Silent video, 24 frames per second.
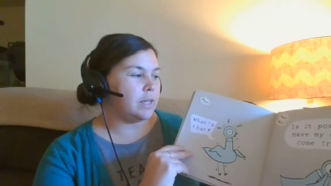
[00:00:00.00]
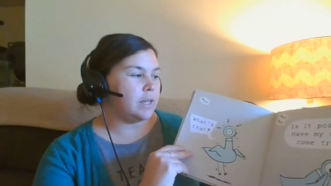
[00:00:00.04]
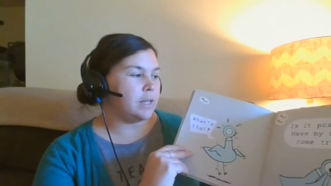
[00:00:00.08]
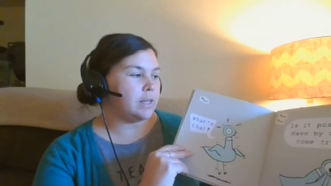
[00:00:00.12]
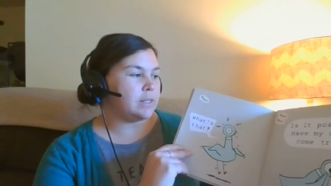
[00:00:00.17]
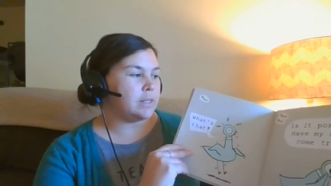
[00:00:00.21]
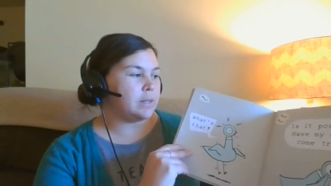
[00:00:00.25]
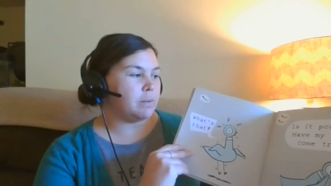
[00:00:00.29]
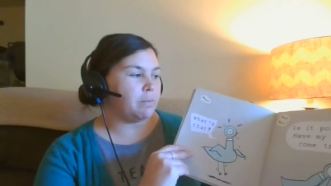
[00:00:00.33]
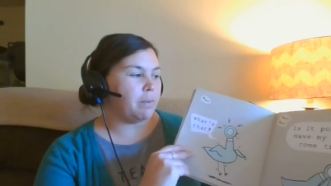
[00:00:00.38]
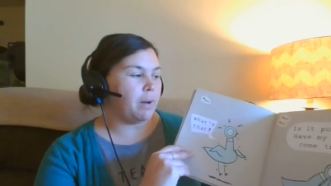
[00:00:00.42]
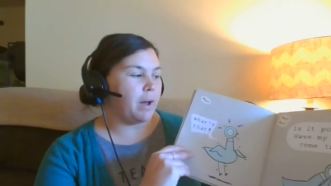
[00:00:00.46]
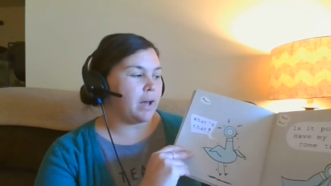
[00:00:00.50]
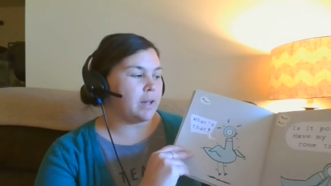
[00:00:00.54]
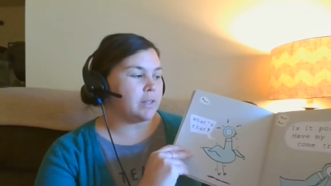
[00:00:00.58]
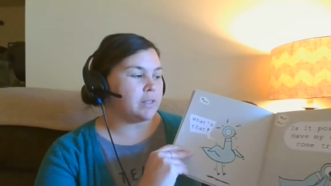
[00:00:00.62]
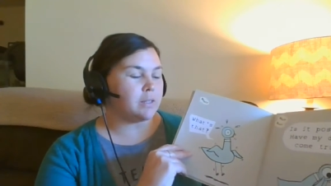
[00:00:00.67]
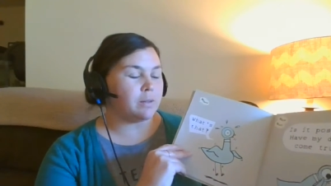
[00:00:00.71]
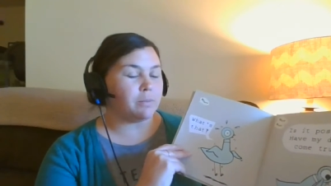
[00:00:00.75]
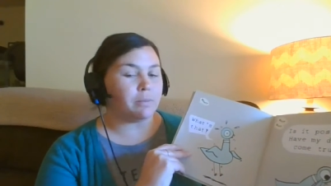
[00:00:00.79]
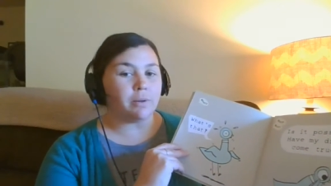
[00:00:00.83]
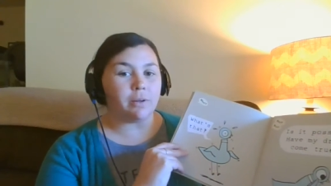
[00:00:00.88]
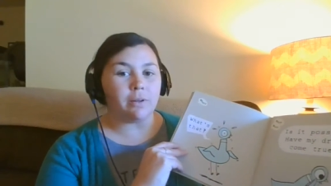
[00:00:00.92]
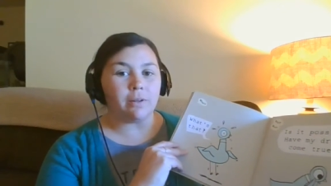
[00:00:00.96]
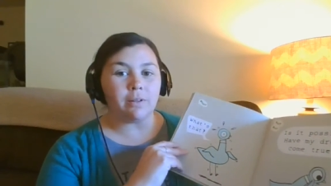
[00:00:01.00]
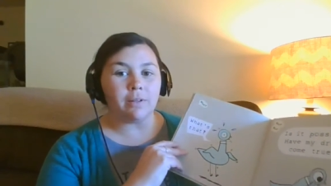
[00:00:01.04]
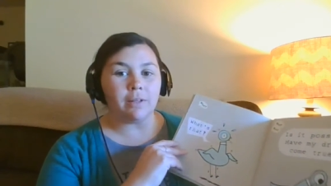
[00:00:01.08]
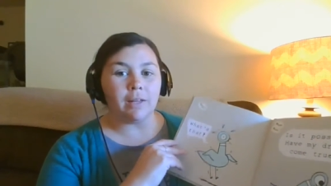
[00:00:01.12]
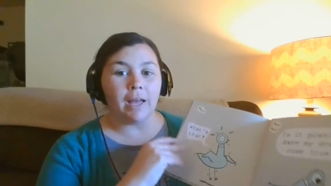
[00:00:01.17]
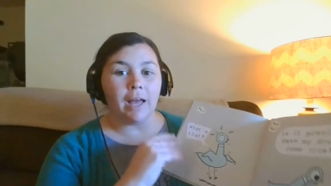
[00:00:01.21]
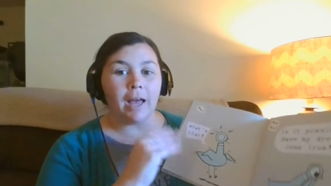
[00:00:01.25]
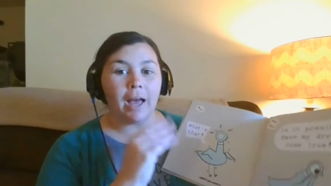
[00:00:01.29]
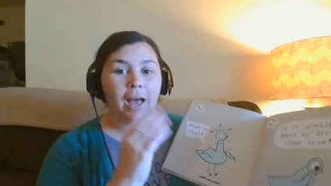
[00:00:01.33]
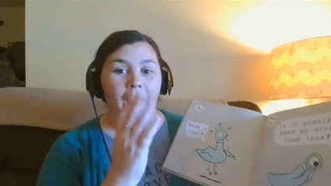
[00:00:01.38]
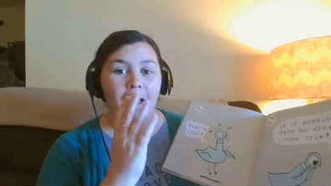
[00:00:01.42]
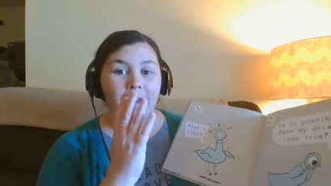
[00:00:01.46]
Is it possible?
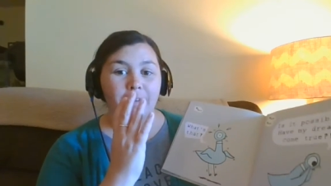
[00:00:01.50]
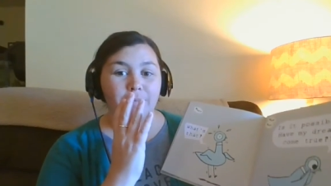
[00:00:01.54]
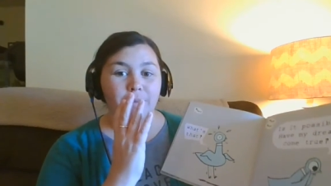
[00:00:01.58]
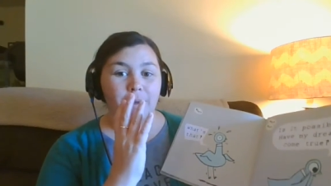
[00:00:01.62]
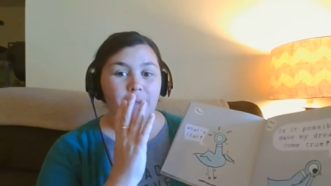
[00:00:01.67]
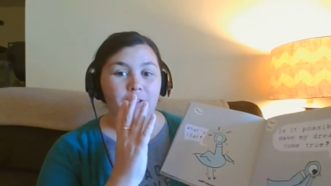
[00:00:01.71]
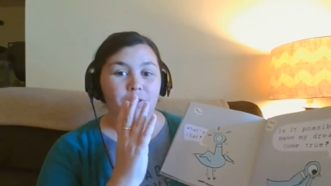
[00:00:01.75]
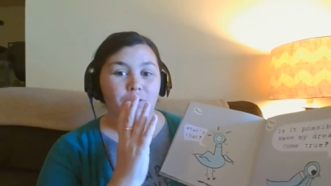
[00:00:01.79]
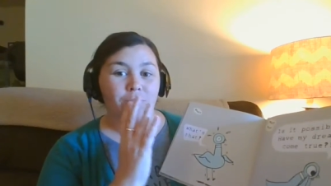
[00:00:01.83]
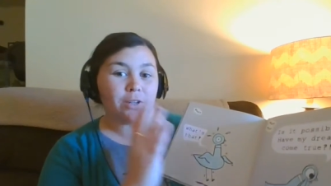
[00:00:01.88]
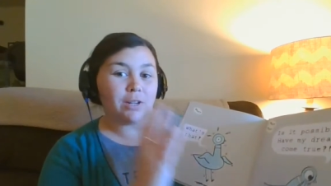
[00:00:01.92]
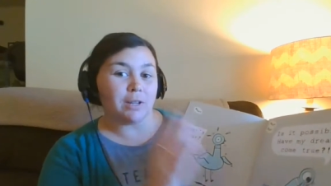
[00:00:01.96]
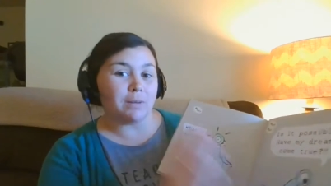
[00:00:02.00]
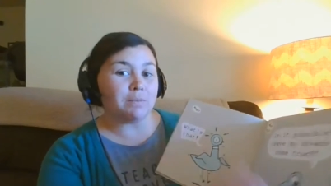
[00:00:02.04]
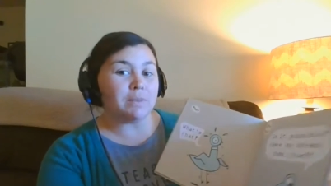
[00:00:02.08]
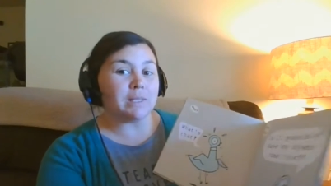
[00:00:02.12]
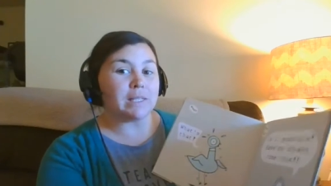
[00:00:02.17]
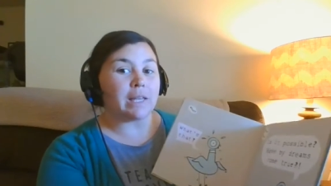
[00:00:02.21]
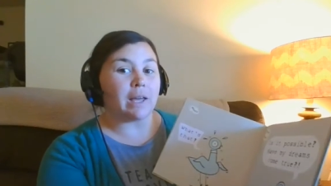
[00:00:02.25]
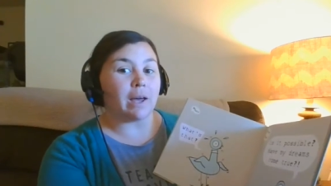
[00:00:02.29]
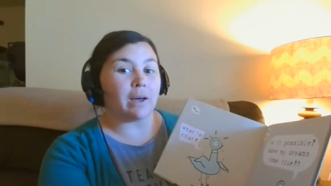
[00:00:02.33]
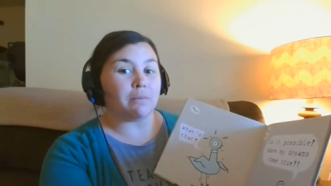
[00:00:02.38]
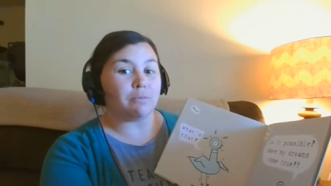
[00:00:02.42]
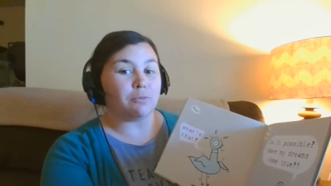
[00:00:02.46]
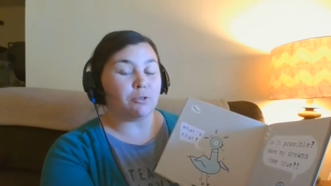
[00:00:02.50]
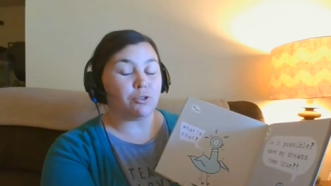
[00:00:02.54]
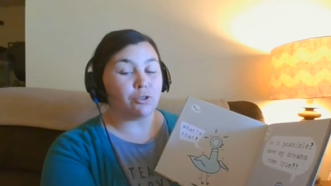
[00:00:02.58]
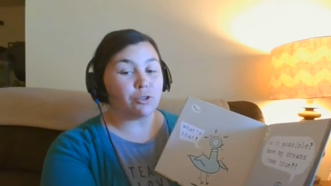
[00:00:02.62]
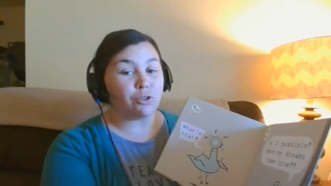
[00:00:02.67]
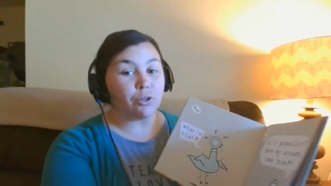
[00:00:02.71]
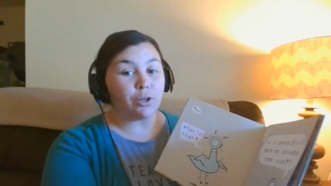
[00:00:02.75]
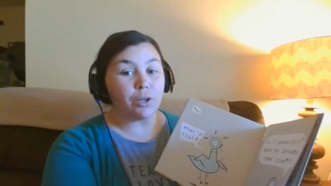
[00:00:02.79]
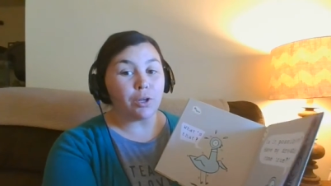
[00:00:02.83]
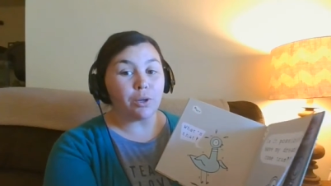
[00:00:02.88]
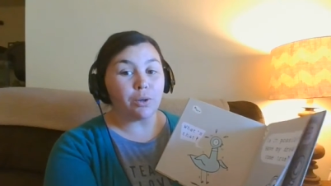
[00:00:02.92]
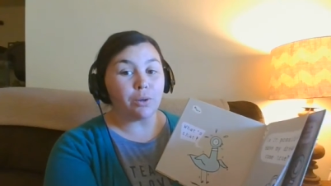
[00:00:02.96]
Have my dreams come
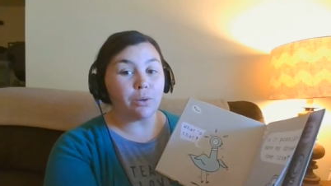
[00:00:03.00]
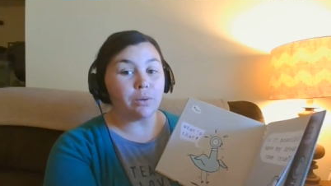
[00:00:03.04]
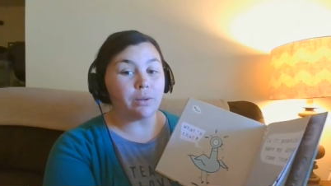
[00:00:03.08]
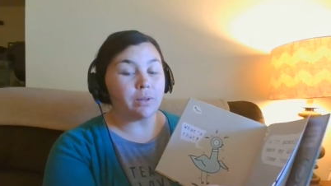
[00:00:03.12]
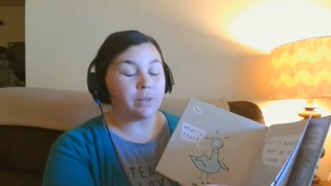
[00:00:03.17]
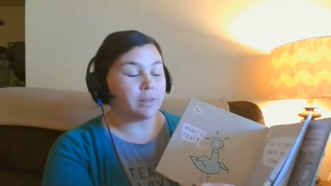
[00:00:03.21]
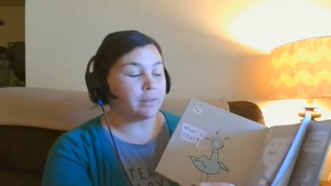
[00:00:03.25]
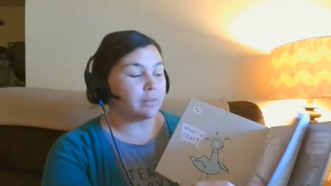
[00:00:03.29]
true?